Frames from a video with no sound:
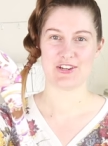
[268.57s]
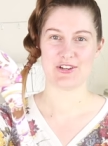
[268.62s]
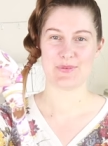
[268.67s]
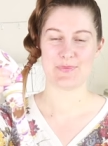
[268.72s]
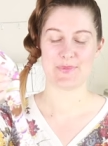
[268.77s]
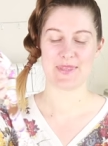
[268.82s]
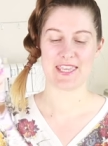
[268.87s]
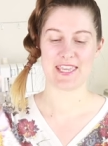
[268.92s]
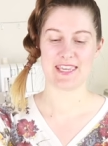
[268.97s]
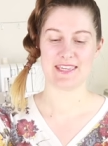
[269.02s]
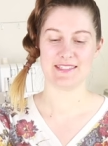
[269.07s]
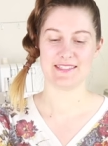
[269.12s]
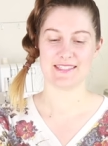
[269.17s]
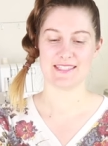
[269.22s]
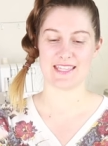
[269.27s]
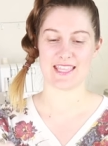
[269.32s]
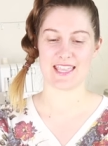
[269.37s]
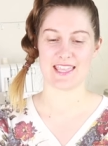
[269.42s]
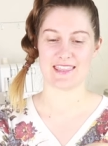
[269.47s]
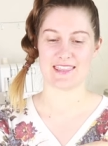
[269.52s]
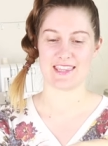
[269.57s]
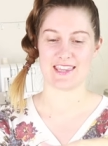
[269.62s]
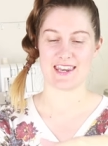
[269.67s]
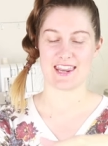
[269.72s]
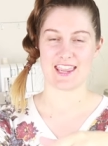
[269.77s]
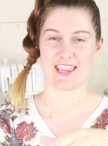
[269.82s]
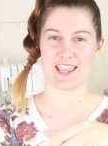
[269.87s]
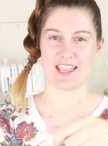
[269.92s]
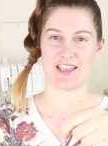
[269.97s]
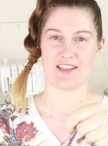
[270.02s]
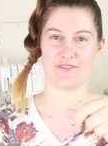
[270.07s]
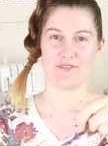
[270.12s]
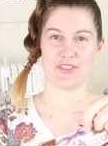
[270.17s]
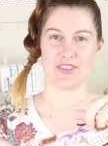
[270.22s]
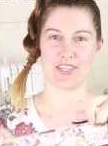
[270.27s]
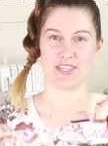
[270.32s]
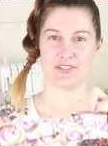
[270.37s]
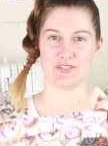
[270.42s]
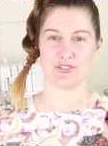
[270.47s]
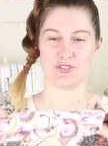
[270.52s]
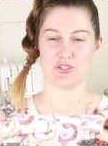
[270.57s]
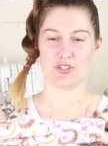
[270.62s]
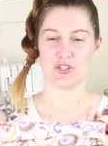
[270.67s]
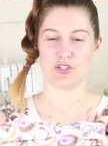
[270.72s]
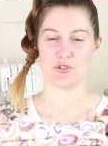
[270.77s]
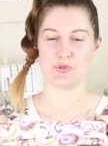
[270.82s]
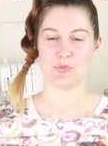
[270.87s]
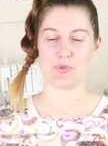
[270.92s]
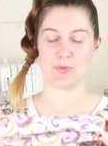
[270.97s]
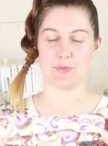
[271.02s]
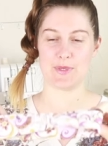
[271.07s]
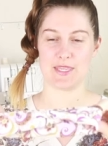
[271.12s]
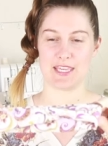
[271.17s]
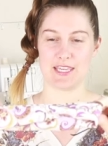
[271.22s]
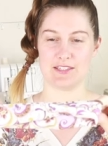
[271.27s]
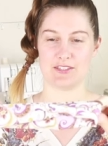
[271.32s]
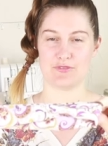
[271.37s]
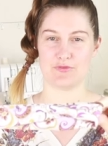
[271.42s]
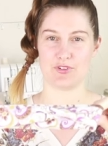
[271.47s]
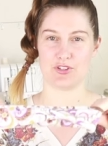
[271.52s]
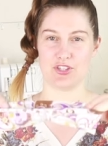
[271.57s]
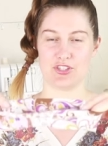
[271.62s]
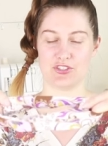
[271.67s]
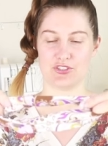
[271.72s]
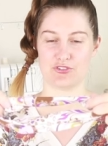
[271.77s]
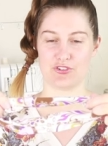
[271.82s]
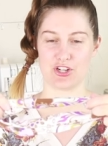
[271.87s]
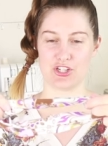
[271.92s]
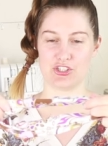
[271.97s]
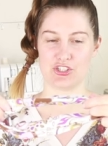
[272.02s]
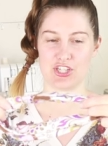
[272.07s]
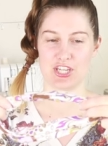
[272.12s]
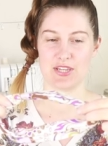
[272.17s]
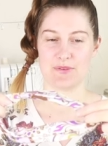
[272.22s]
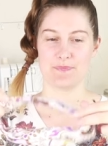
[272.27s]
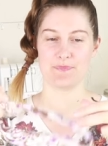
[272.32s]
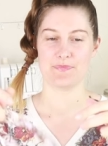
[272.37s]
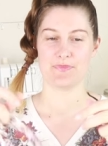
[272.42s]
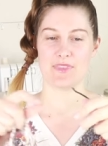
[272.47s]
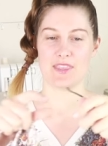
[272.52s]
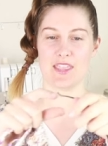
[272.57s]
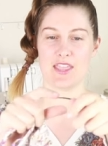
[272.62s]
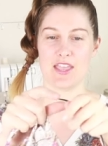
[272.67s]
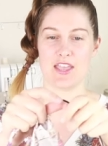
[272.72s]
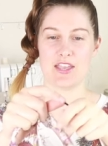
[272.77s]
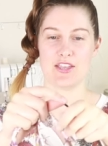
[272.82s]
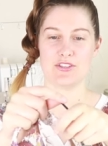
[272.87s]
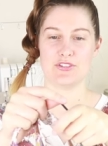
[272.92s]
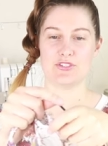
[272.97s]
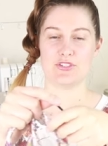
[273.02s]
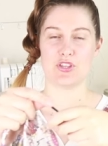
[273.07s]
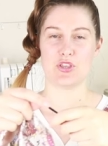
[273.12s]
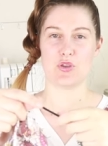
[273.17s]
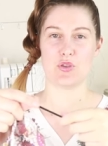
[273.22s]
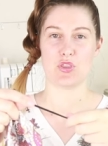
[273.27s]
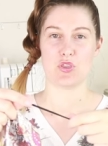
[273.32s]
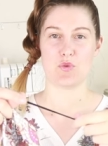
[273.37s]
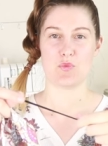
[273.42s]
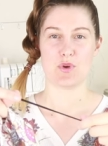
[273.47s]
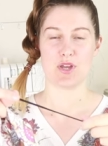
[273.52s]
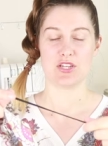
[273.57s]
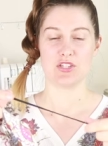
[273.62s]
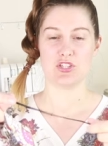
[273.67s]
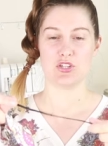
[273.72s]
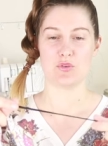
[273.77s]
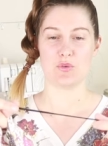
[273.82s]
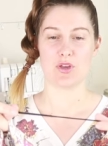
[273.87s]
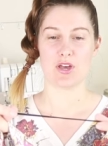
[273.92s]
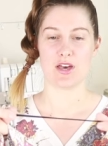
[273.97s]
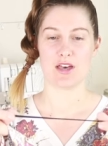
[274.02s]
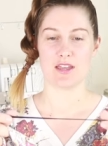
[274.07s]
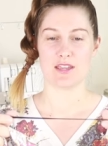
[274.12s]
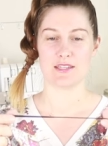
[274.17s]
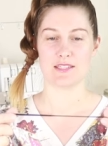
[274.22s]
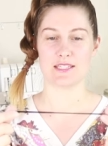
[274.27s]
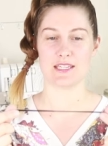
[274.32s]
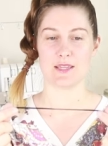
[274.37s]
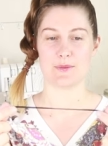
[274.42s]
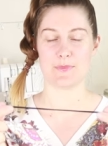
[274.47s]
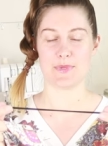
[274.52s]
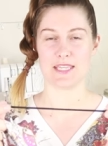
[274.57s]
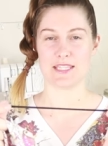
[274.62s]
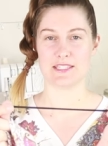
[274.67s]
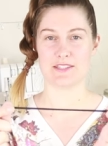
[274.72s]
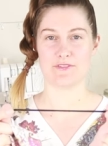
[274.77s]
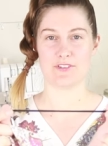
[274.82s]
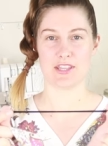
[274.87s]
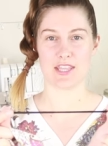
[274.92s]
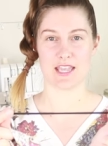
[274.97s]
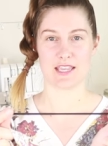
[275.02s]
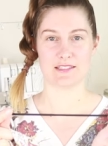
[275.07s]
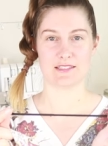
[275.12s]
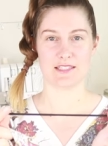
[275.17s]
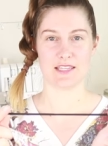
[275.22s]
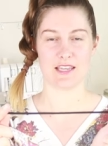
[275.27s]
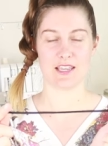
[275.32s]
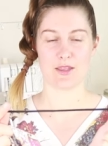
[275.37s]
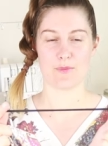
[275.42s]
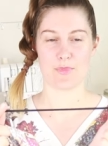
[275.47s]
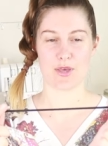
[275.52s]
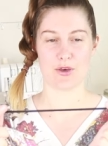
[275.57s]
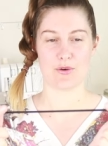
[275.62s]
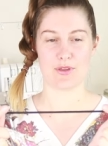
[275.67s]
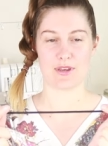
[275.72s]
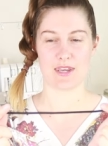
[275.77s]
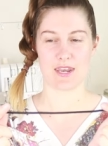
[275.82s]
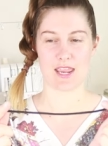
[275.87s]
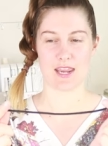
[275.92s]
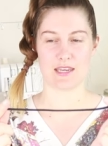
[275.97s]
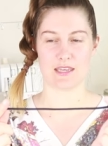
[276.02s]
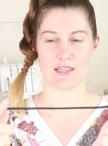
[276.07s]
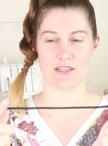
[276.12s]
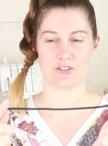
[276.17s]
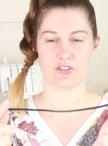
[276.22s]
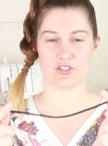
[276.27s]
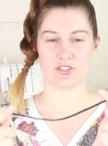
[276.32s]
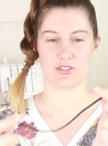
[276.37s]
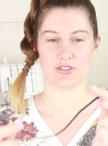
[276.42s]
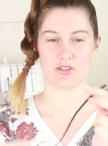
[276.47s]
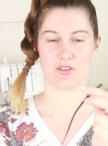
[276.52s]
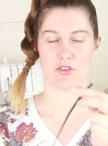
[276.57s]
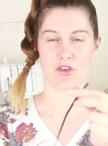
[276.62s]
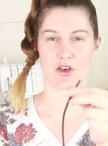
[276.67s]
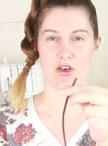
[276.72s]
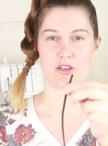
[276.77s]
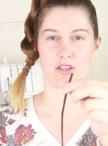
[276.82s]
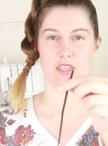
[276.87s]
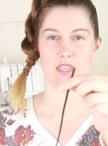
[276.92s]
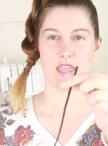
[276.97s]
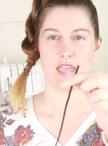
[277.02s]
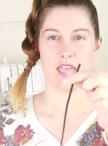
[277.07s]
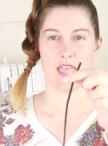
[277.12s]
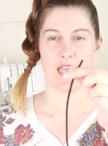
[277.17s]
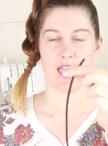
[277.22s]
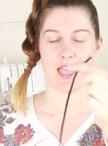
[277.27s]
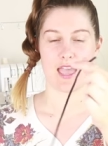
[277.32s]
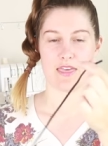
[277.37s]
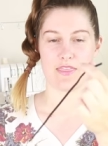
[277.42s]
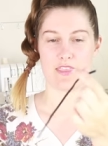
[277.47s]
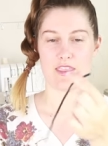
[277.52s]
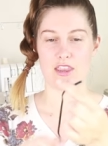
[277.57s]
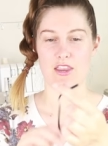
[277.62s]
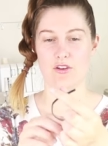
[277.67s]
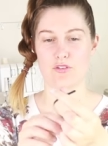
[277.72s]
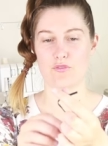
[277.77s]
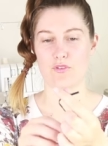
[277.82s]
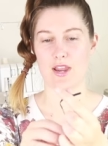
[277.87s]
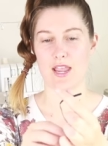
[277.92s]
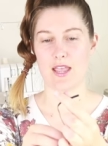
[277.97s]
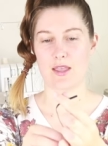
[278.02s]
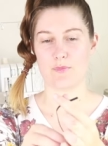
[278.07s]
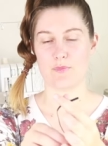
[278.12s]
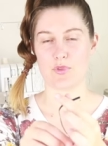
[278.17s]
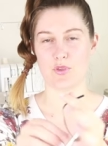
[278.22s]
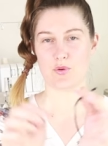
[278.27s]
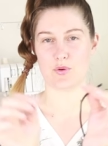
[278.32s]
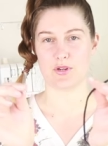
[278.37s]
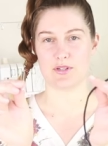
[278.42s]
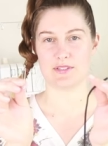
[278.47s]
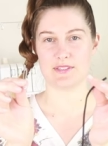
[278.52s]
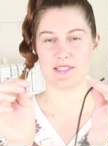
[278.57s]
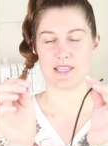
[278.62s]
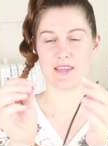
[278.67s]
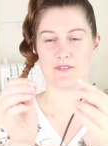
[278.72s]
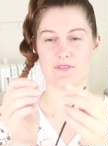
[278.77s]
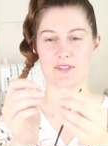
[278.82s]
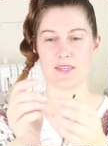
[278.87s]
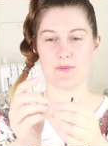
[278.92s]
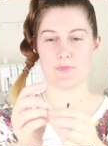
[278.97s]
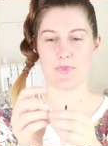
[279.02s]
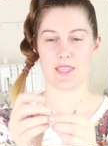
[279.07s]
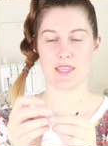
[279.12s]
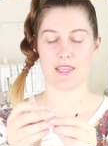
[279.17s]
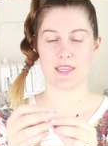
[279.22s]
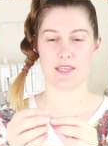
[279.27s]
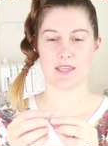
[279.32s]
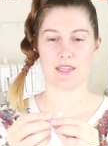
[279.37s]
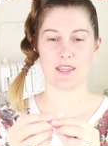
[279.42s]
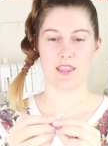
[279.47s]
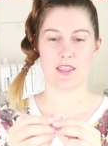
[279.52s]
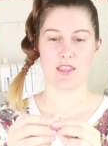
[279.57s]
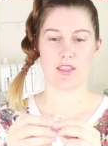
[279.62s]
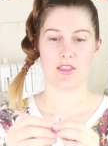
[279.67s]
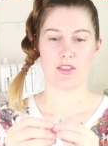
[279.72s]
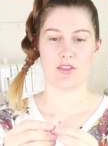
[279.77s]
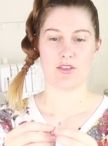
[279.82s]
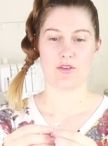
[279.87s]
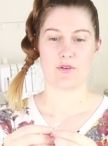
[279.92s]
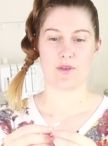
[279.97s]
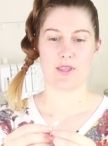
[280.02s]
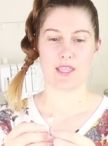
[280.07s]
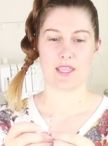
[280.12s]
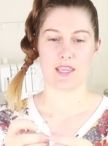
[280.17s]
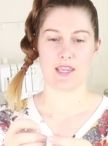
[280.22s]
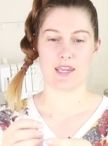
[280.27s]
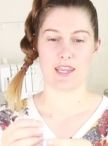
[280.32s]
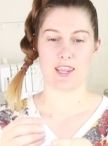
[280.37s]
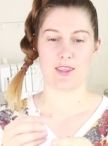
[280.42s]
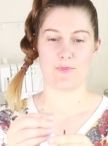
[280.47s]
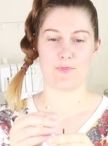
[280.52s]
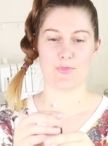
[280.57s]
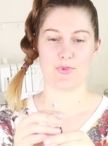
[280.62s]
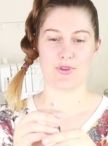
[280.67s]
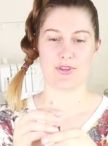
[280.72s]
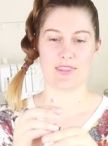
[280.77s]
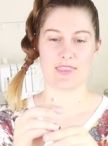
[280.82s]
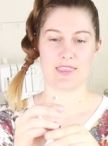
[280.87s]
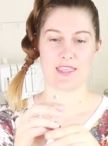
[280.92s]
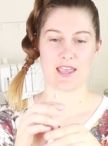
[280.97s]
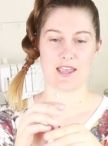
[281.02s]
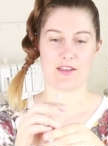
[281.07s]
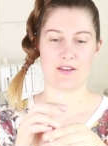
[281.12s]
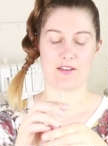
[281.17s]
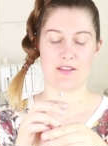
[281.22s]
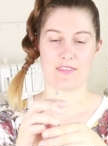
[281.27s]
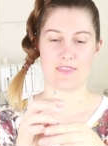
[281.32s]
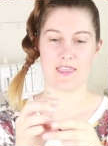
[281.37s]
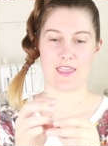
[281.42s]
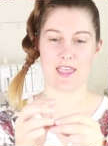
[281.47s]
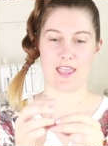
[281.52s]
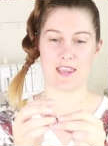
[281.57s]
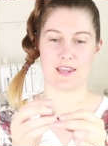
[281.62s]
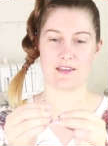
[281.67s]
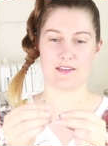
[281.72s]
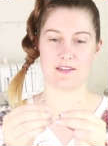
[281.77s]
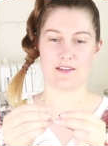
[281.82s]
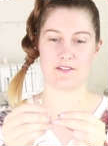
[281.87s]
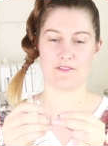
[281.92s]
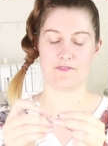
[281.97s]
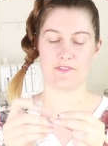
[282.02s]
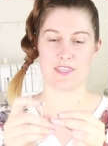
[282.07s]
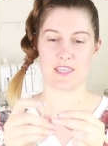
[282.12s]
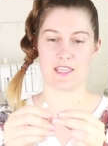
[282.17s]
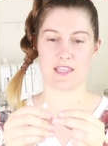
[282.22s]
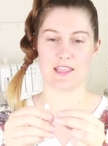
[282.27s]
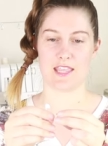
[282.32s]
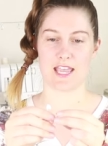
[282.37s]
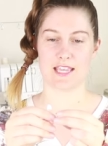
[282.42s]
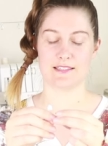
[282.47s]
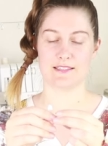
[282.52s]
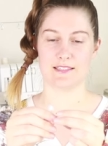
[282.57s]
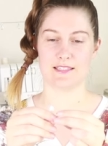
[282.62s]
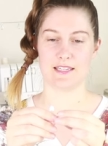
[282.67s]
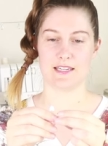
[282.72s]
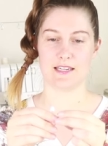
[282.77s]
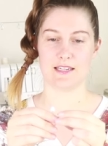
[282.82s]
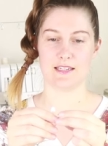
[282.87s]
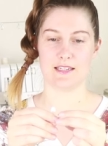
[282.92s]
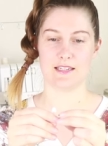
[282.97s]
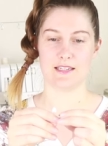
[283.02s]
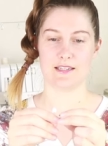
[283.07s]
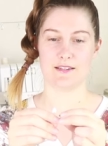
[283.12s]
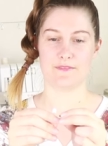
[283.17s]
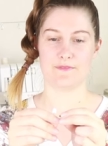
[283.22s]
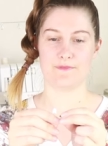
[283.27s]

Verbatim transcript: ear piece, and then I have this tube piece for the scrunchie. So you want to cut a piece of elastic about 9 inches long, and then grab your safety pin, go ahead and put that on the end of the elastic.